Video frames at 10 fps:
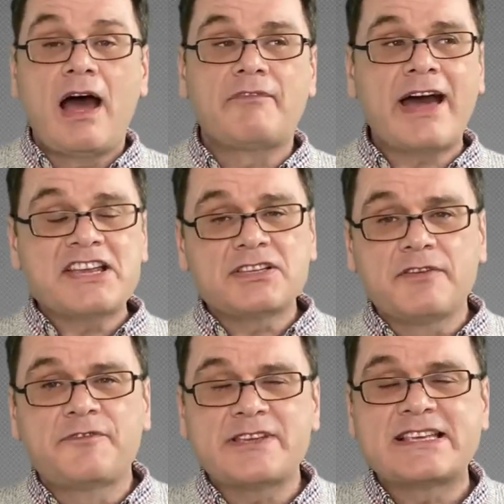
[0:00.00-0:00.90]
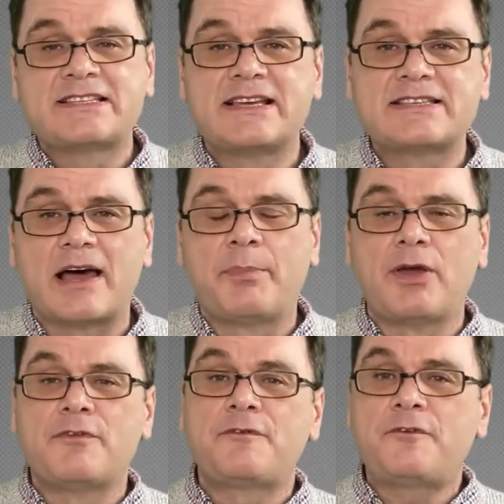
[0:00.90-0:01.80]
I've actually visited
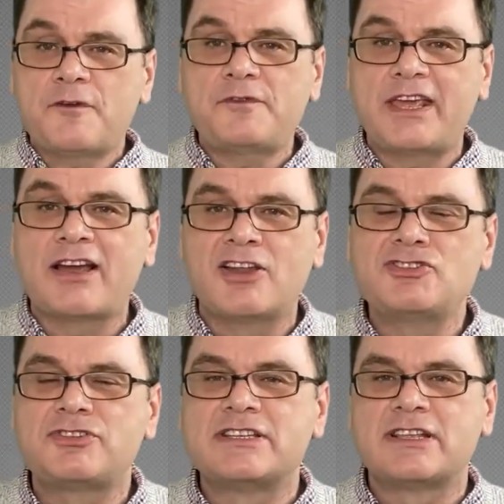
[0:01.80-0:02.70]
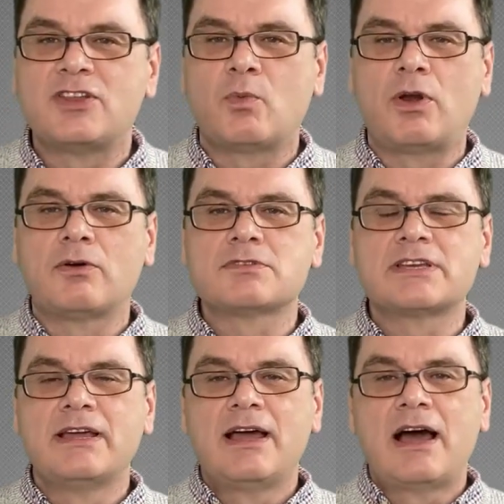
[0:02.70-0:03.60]
about 50 countries in the world.